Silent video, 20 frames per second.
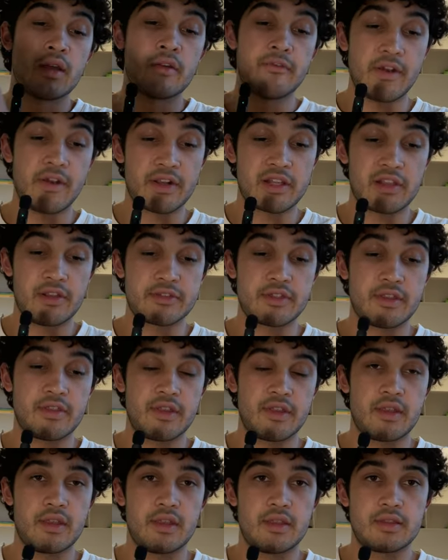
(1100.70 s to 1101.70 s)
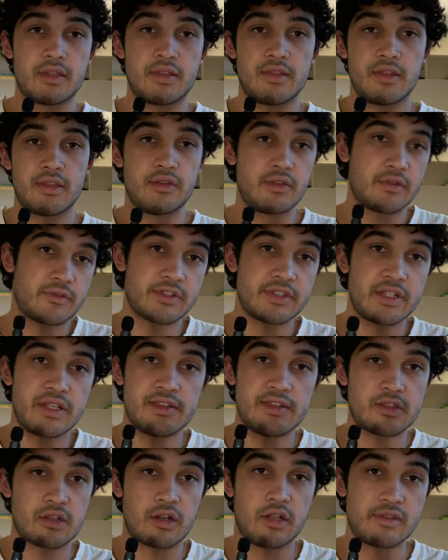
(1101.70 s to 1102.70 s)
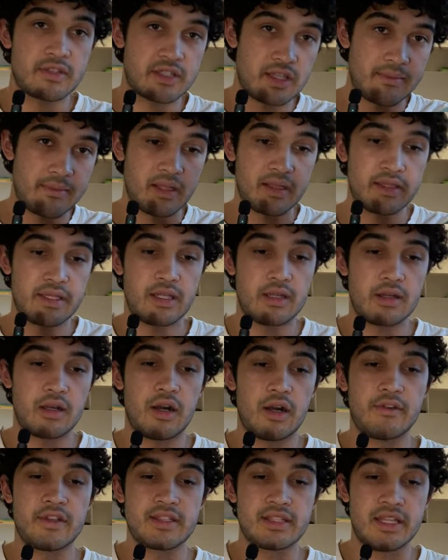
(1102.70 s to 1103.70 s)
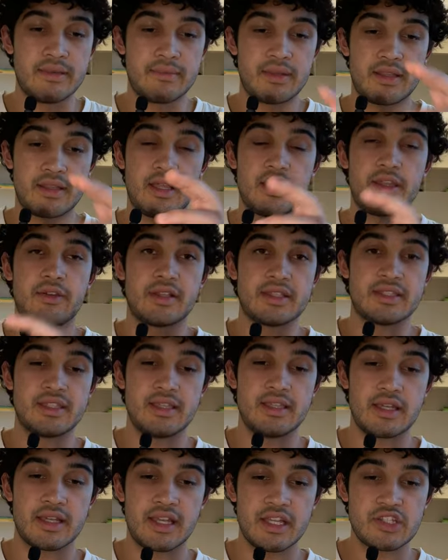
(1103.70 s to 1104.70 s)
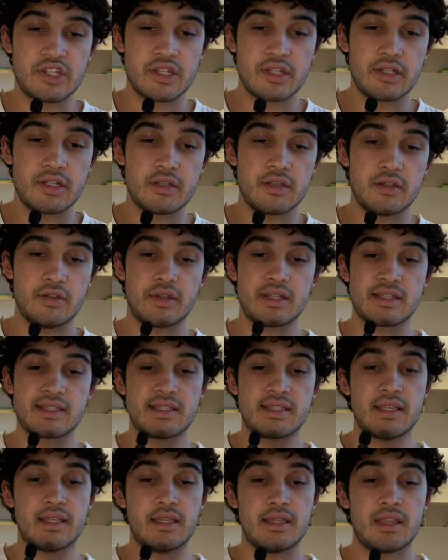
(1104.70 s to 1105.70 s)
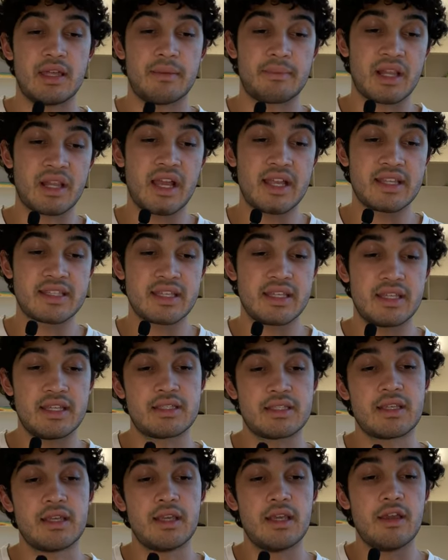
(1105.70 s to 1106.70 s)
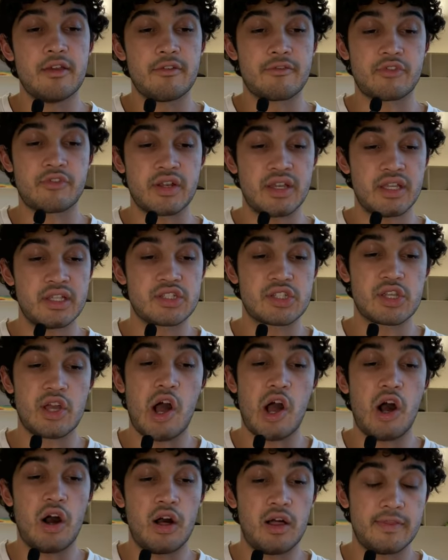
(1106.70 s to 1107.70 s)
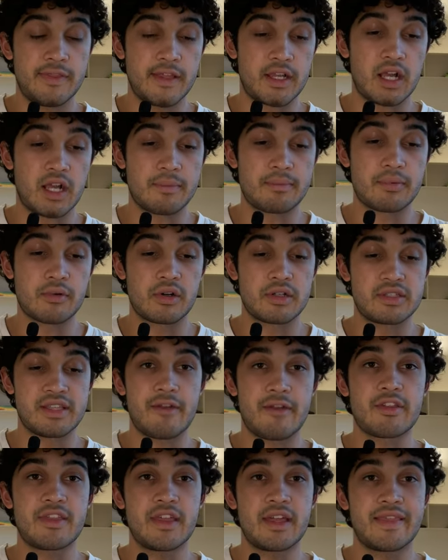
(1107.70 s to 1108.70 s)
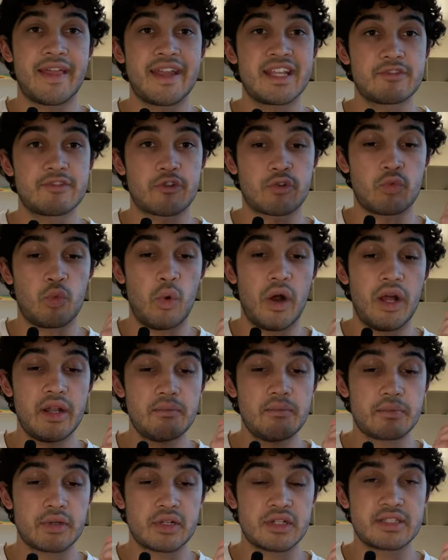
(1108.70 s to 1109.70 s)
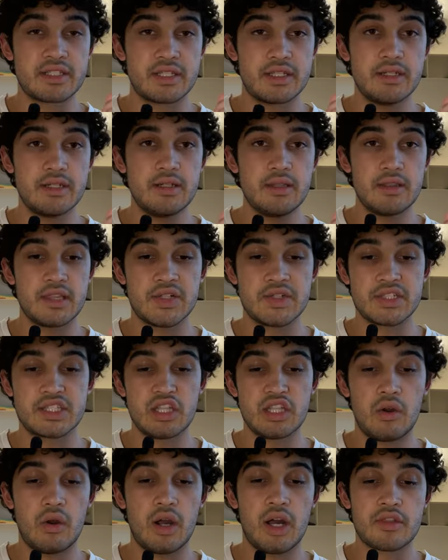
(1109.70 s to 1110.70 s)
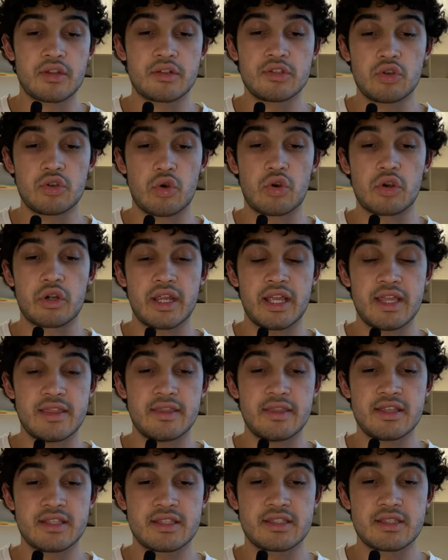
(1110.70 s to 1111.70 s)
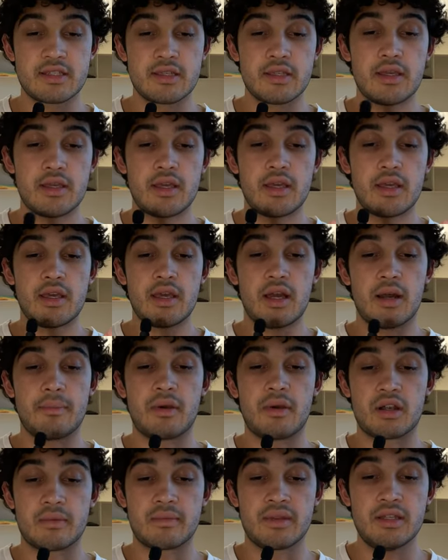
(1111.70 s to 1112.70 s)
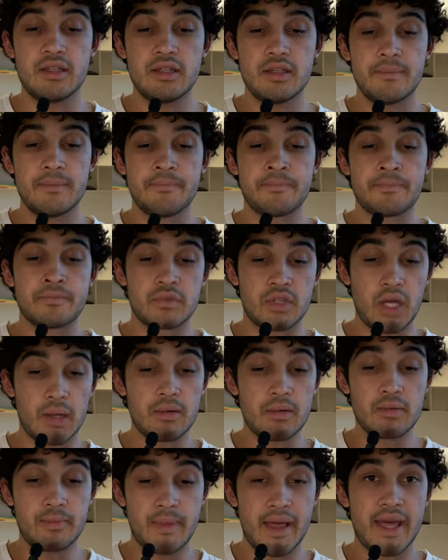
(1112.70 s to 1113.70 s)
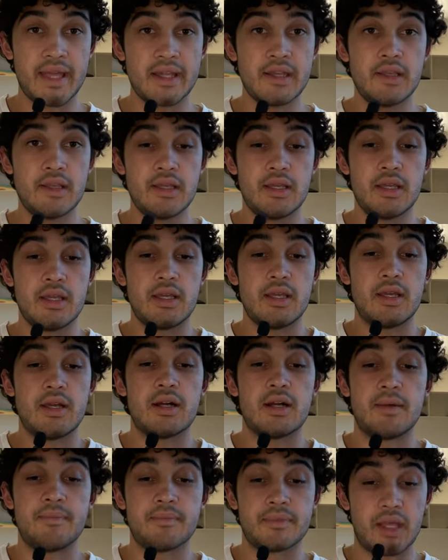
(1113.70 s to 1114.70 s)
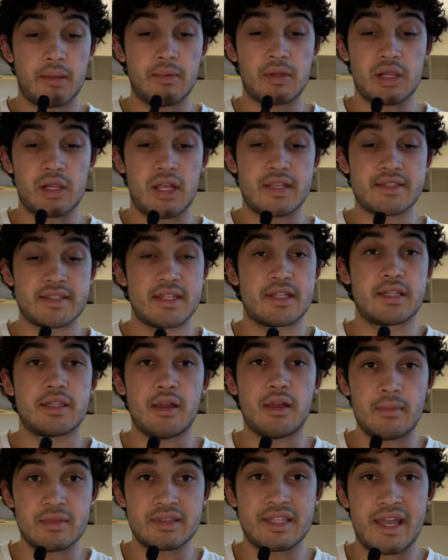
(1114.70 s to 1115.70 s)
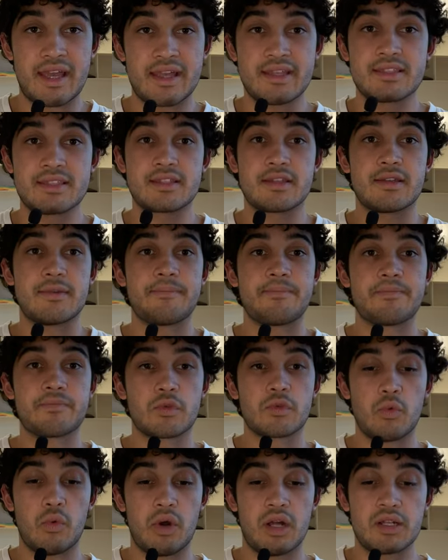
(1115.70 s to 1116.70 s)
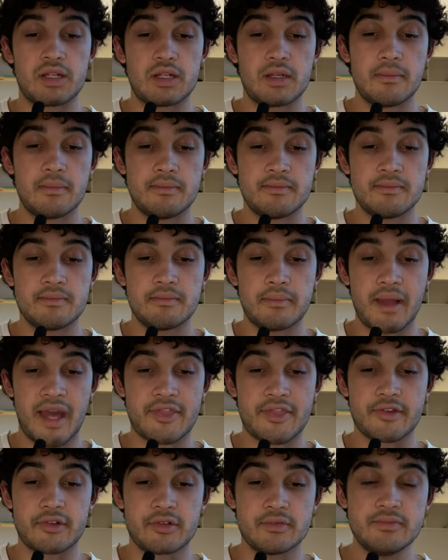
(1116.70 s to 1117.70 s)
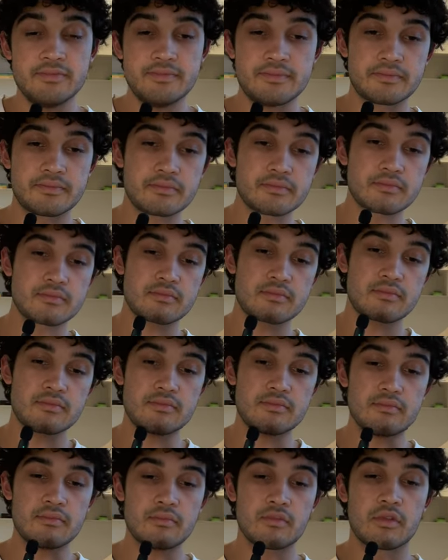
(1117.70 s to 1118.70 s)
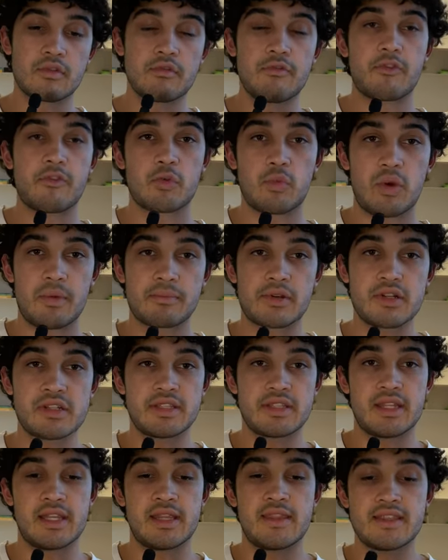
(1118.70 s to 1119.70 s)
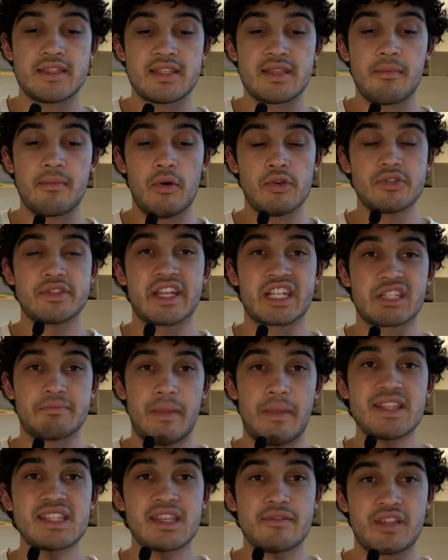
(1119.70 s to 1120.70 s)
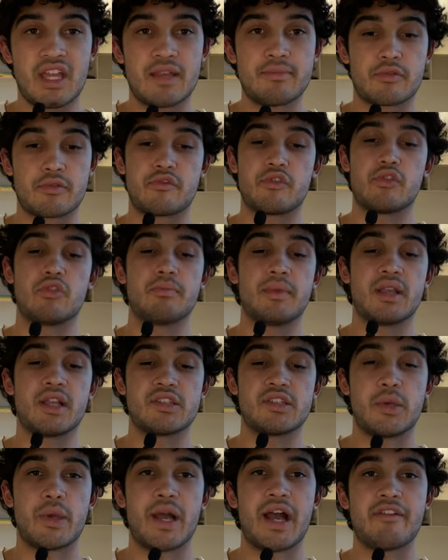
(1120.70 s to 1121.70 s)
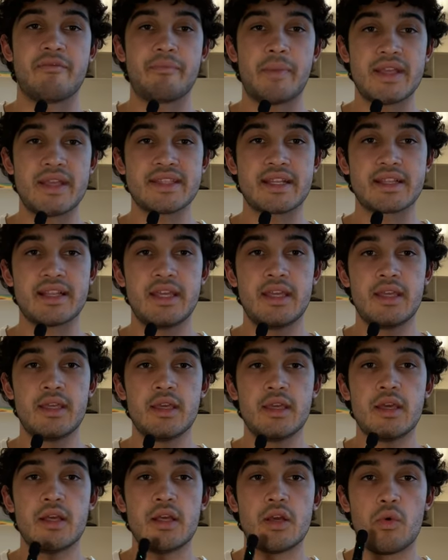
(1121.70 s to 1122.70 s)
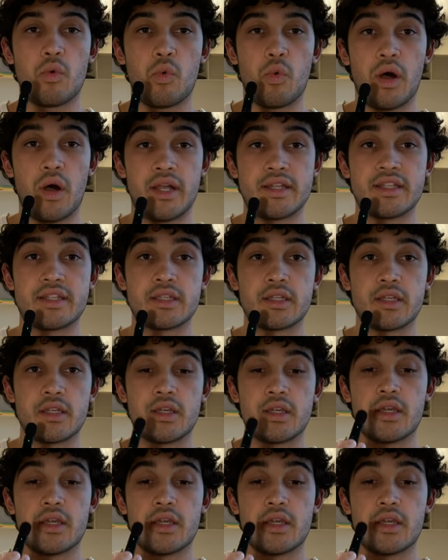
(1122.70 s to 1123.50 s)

very close to the university. These are all in the same building, obviously, but you can see the kitchen, you can see the appliances, fridge, all the cupboards, everything. That is for 1 person. There is no other door in this apartment. Double bed, double closet, double desk, 1 bathroom for 1 person. This is the most expensive type of room because you have basically what